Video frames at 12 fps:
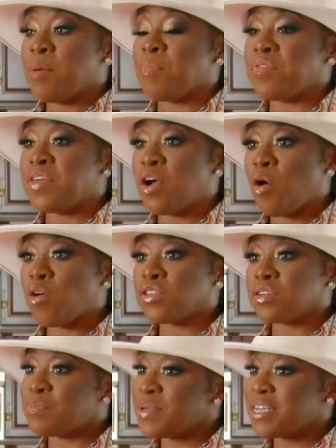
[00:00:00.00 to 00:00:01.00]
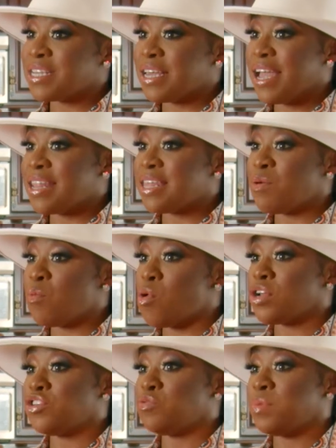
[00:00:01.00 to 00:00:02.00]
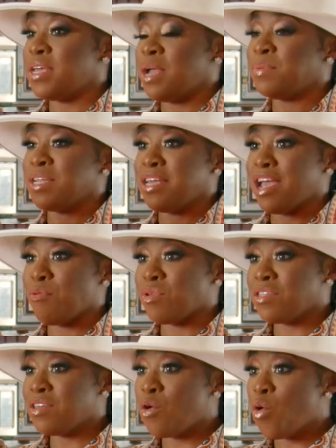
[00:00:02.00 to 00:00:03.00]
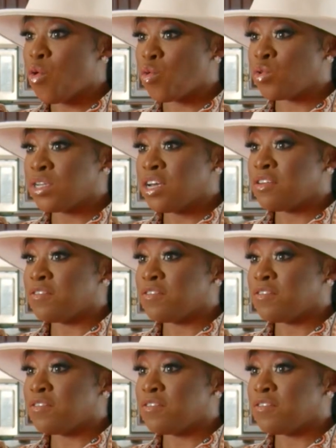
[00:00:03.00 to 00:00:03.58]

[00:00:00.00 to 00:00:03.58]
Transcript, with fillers: But they all, because again, they want to be able to get rid of the old